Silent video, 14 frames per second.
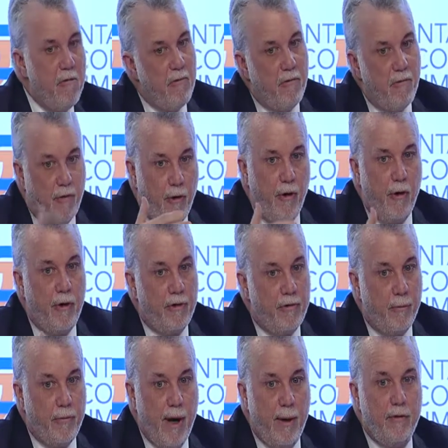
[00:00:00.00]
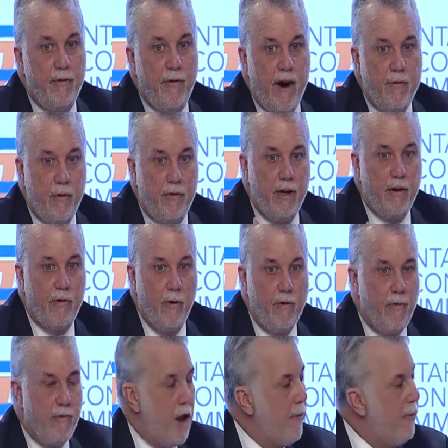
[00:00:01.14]
four, sometimes 5% growth
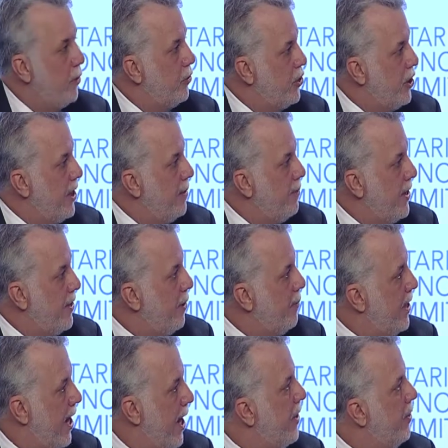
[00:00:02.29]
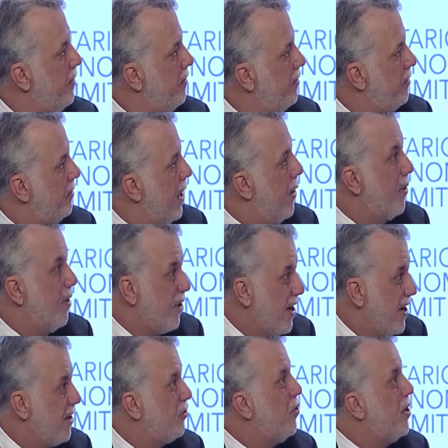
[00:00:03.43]
of nominal GDP are behind us. Now we're
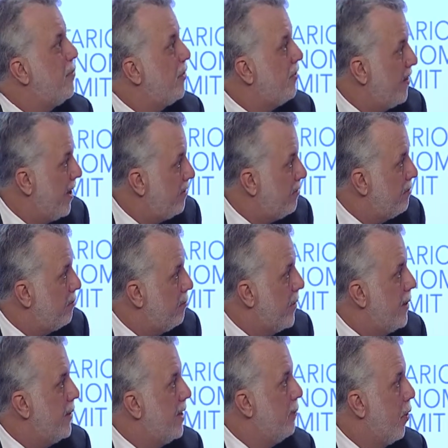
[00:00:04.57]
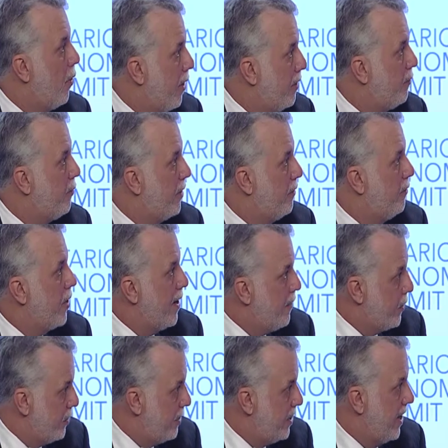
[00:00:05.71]
looking at 3%, maybe more if we, if we have a
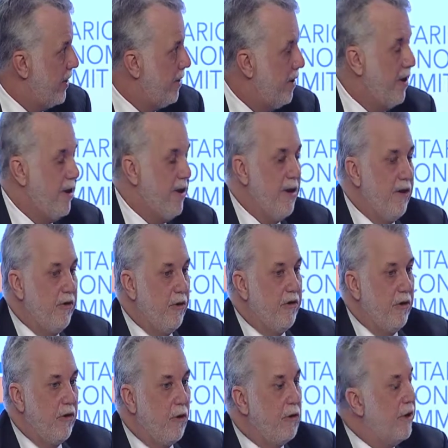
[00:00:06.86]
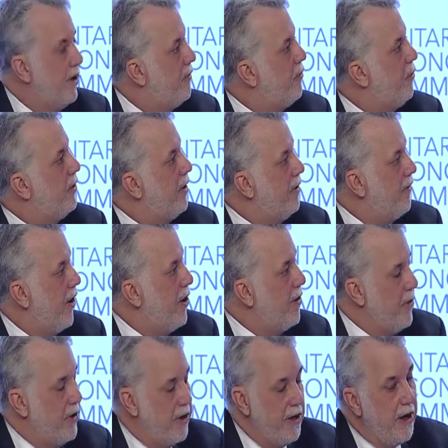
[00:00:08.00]
good year. So it's a totally different
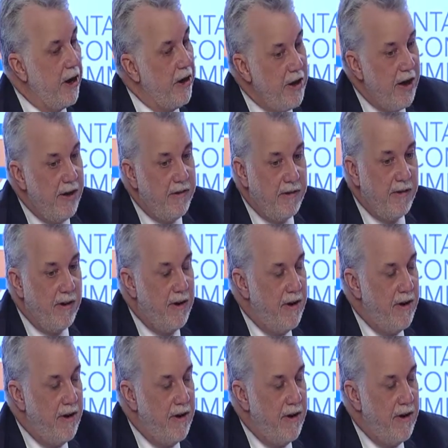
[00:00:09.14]
environment. And in our case,